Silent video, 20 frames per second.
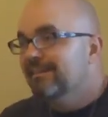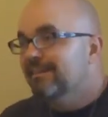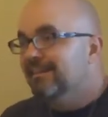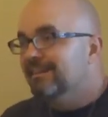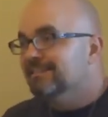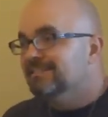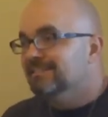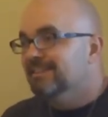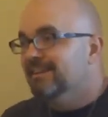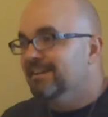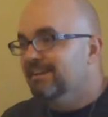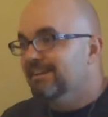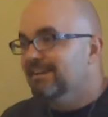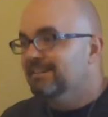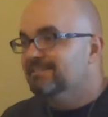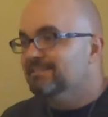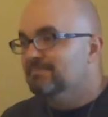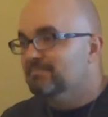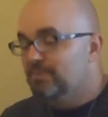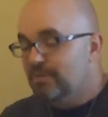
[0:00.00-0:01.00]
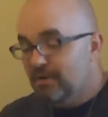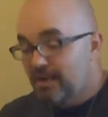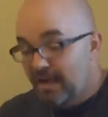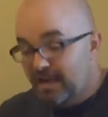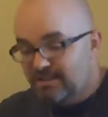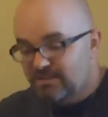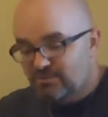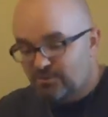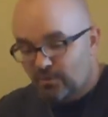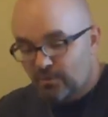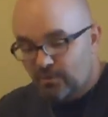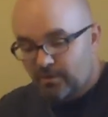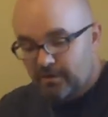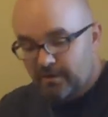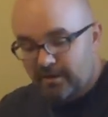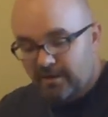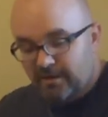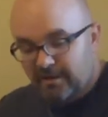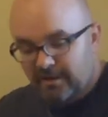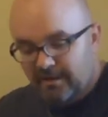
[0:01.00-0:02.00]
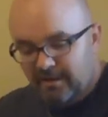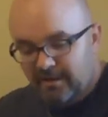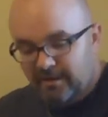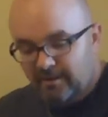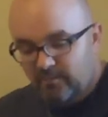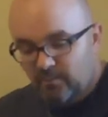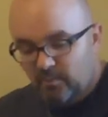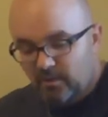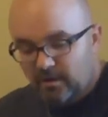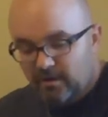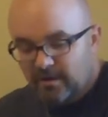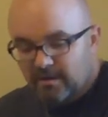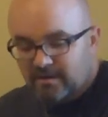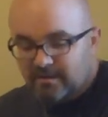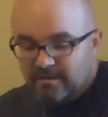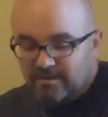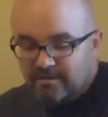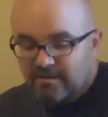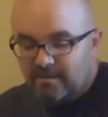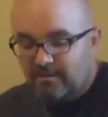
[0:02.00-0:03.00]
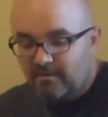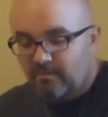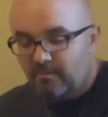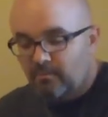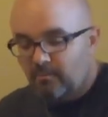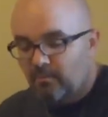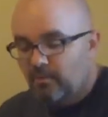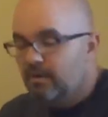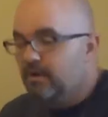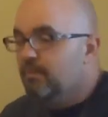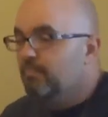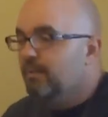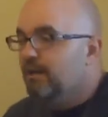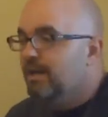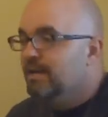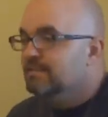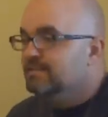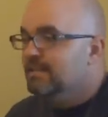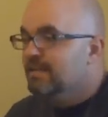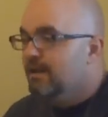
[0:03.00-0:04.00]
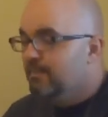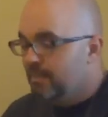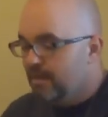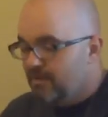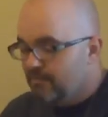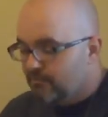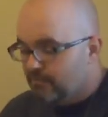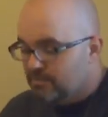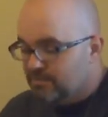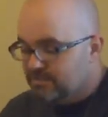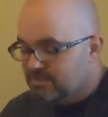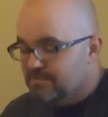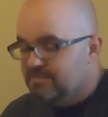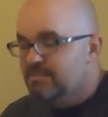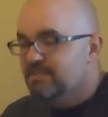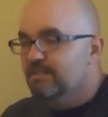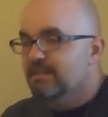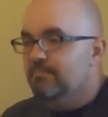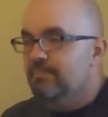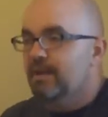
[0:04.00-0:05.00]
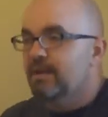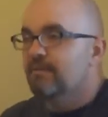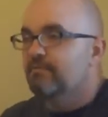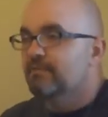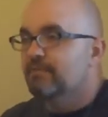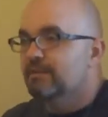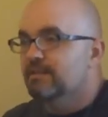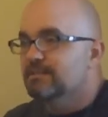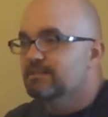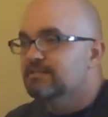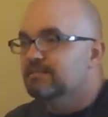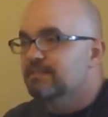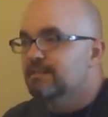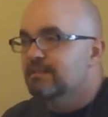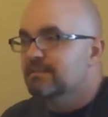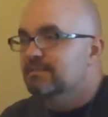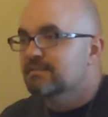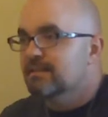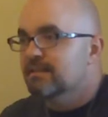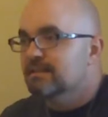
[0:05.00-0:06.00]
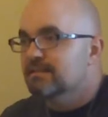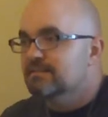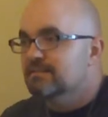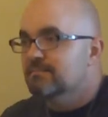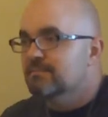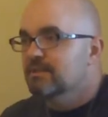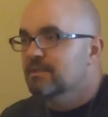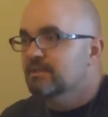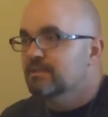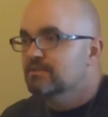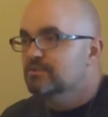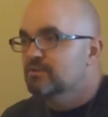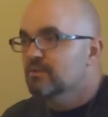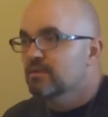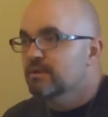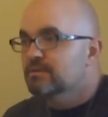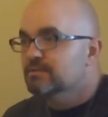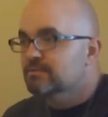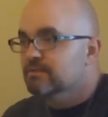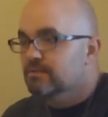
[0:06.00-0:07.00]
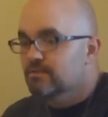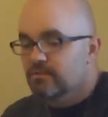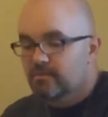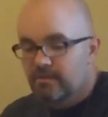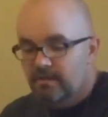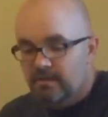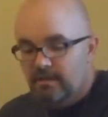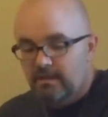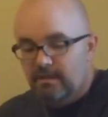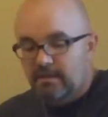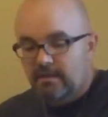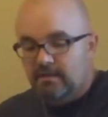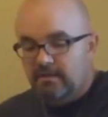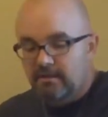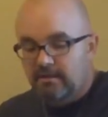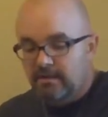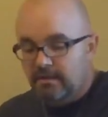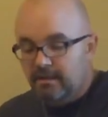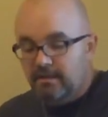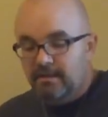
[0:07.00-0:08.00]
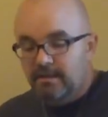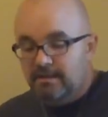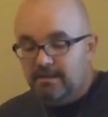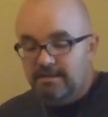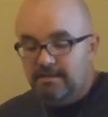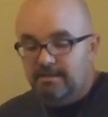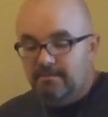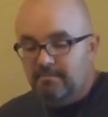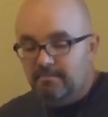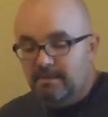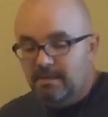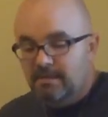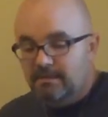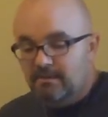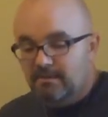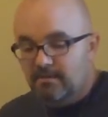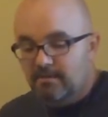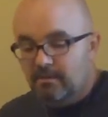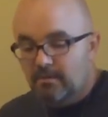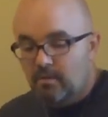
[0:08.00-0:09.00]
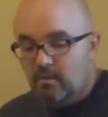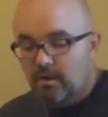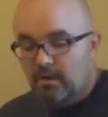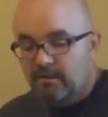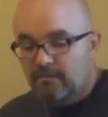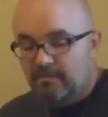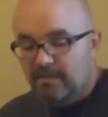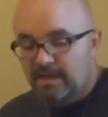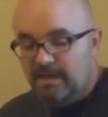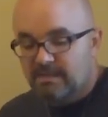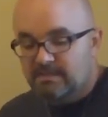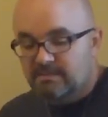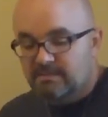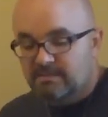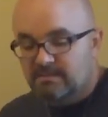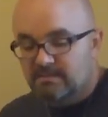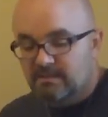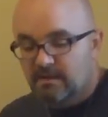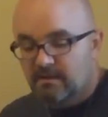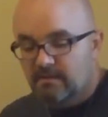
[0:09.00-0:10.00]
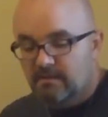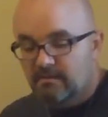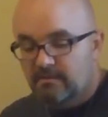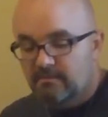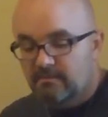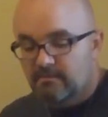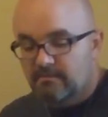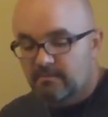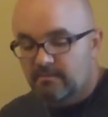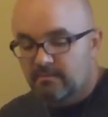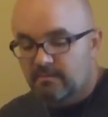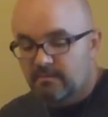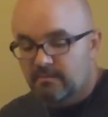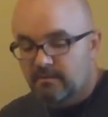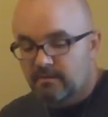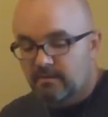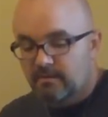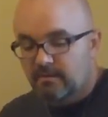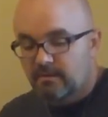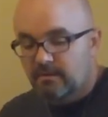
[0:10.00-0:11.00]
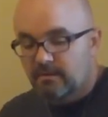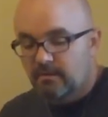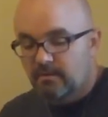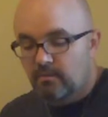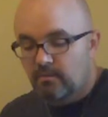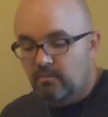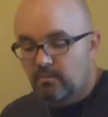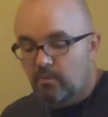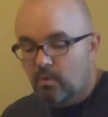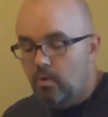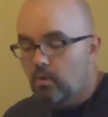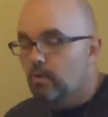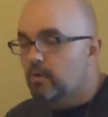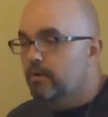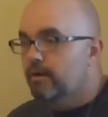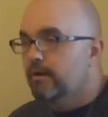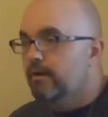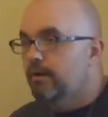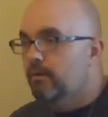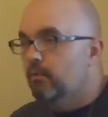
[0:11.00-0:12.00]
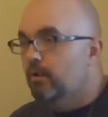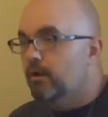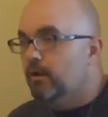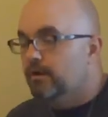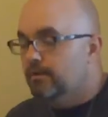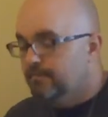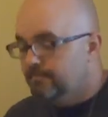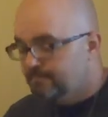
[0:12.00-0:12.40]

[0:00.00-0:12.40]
It's like that's pretty extraordinary. And work implies they got paid for it. Jesus didn't get paid for this, and it's like it's something he enjoyed. So there again, it didn't meet the qualifications of ordinary work.